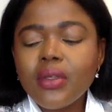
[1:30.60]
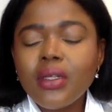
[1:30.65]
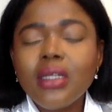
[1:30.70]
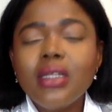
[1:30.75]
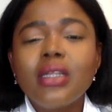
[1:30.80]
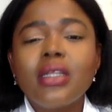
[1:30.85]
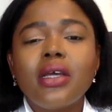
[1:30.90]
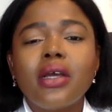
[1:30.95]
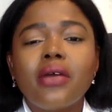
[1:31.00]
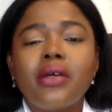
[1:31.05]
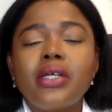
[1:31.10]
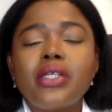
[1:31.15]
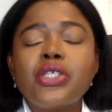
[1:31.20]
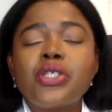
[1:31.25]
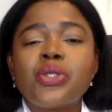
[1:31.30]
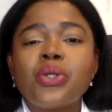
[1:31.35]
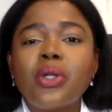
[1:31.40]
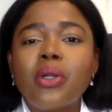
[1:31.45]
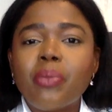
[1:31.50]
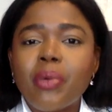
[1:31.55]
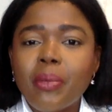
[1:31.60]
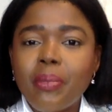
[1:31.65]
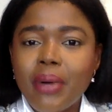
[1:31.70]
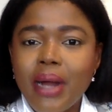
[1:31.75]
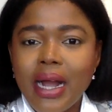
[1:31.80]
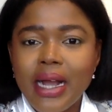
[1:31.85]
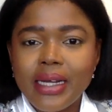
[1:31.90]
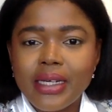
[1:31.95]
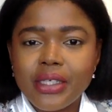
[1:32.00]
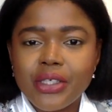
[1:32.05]
There is sole
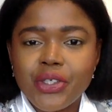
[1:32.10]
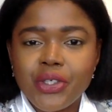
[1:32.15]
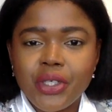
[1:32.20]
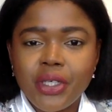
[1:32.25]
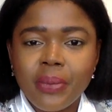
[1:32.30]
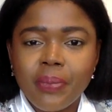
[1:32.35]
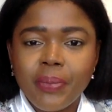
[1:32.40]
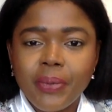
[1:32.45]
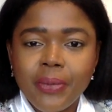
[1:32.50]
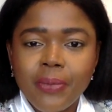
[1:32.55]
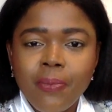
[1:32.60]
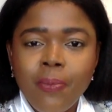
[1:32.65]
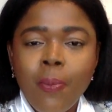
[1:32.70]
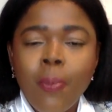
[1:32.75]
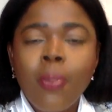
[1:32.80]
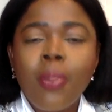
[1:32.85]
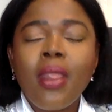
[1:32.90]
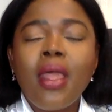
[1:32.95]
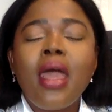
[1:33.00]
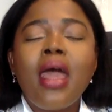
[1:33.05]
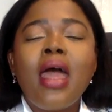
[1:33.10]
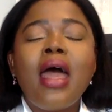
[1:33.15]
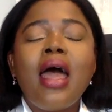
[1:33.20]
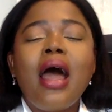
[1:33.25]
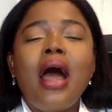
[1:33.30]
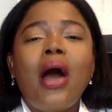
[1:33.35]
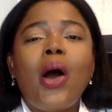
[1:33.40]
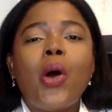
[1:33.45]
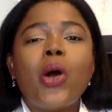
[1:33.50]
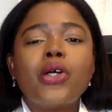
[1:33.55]
proprietorship
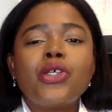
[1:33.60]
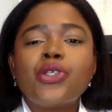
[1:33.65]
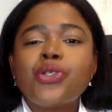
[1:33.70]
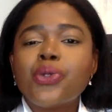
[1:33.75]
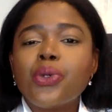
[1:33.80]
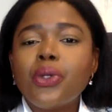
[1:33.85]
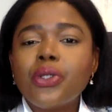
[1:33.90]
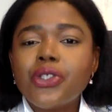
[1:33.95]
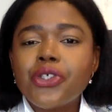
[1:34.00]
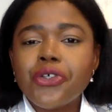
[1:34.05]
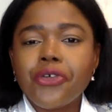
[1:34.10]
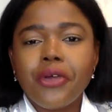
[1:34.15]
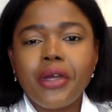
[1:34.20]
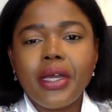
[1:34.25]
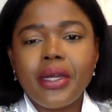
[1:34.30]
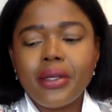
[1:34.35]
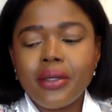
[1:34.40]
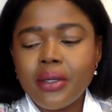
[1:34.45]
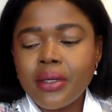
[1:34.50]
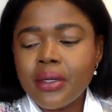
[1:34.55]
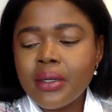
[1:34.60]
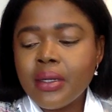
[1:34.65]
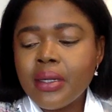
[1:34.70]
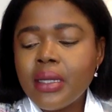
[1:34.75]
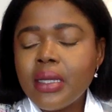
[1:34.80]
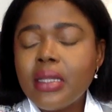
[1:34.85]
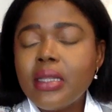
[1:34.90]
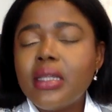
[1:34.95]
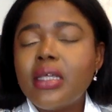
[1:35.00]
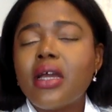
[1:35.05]
or sole trader,
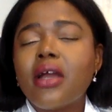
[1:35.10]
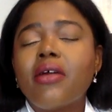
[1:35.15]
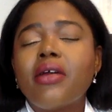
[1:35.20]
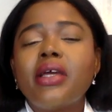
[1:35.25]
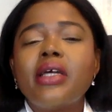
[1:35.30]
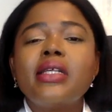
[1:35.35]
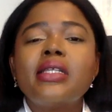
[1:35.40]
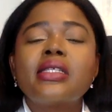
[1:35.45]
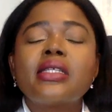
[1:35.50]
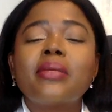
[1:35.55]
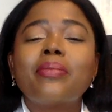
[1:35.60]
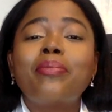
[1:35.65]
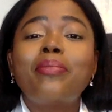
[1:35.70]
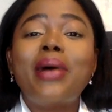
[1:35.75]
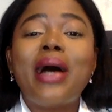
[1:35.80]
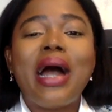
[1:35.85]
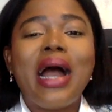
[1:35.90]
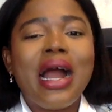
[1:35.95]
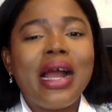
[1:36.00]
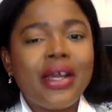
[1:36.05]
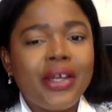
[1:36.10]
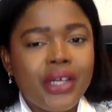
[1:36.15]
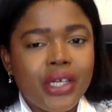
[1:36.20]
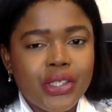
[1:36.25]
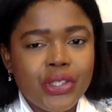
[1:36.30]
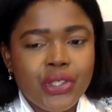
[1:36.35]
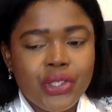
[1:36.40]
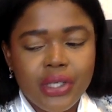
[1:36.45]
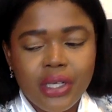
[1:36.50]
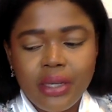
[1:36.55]
there is
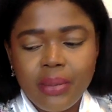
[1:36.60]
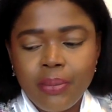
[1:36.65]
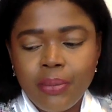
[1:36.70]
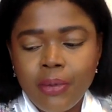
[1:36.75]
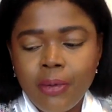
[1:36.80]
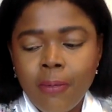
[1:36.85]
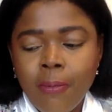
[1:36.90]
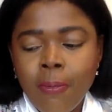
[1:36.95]
partnership.